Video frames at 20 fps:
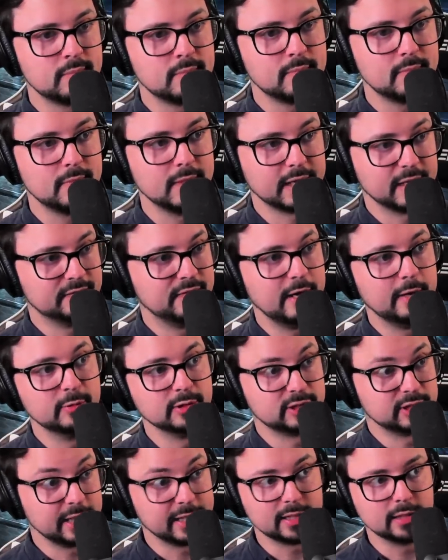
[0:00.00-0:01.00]
Like, if I was,
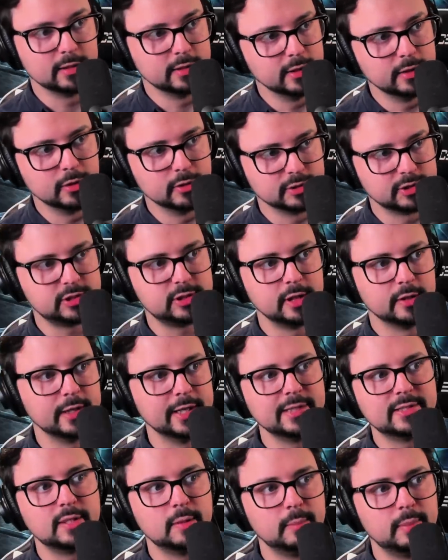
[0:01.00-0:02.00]
like, a little
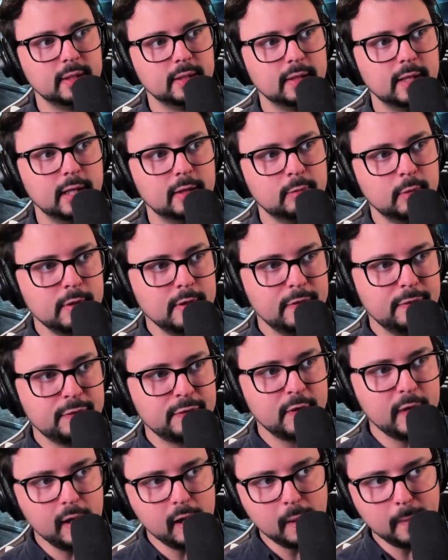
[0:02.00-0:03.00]
serious and being like, well, the
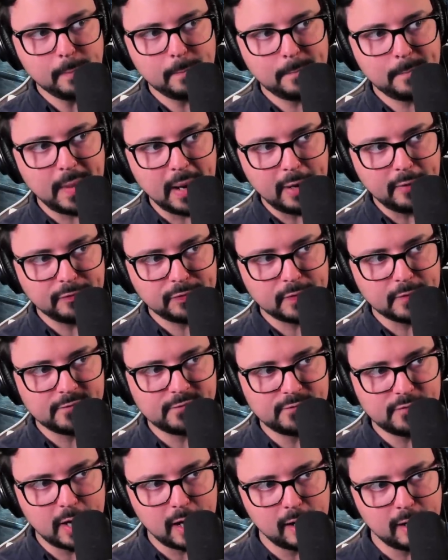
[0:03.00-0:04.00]
thing about the
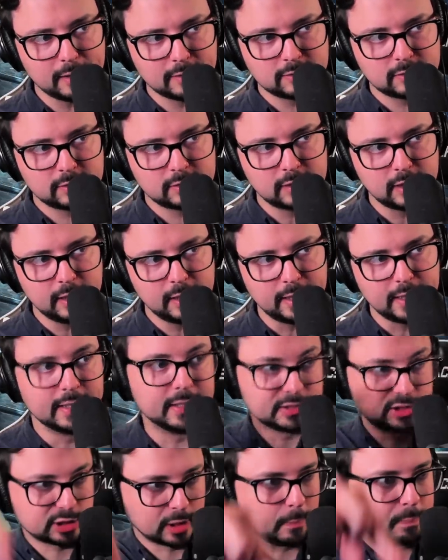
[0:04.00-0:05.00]
vaccine... And
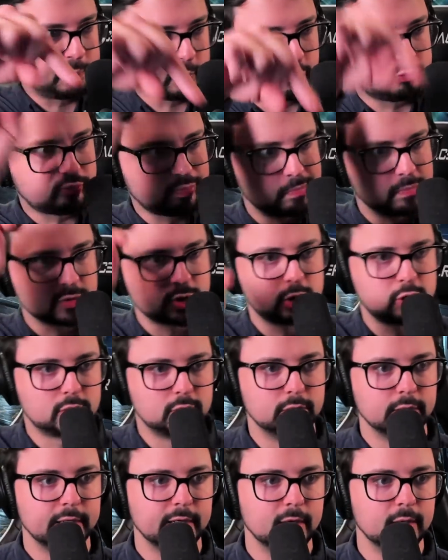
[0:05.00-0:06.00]
it's just,
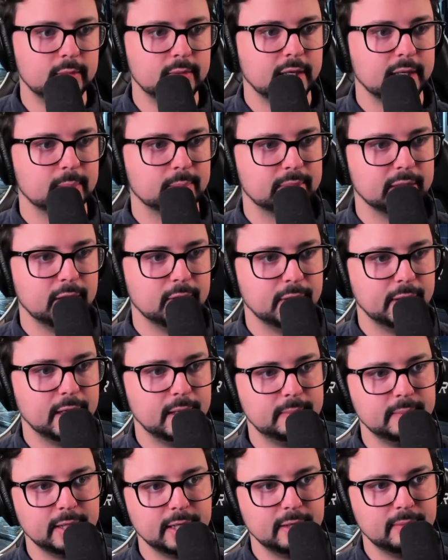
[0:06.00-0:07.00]
you know, like, blow it
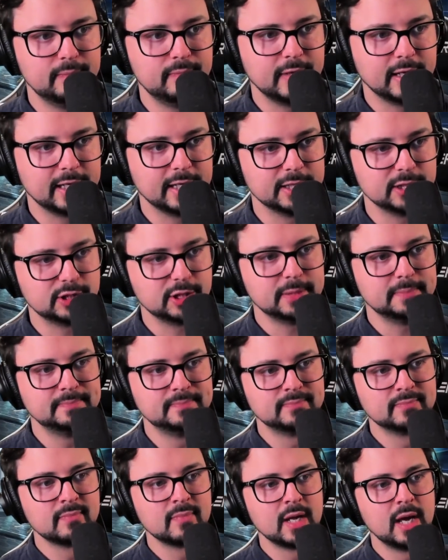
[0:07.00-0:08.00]
up, you know, that kind of shit.
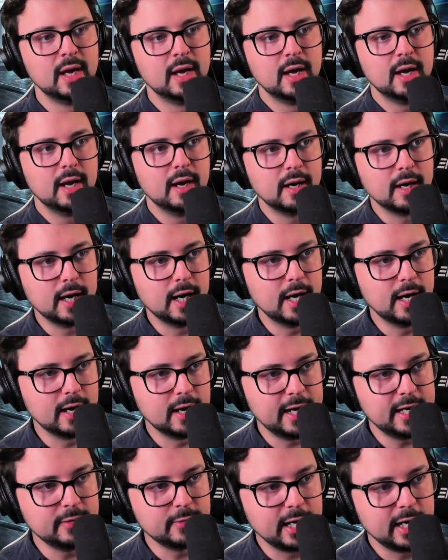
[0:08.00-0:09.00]

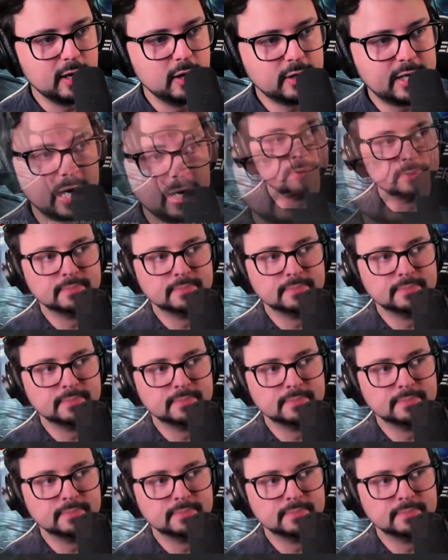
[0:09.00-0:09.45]
Anyway, okay.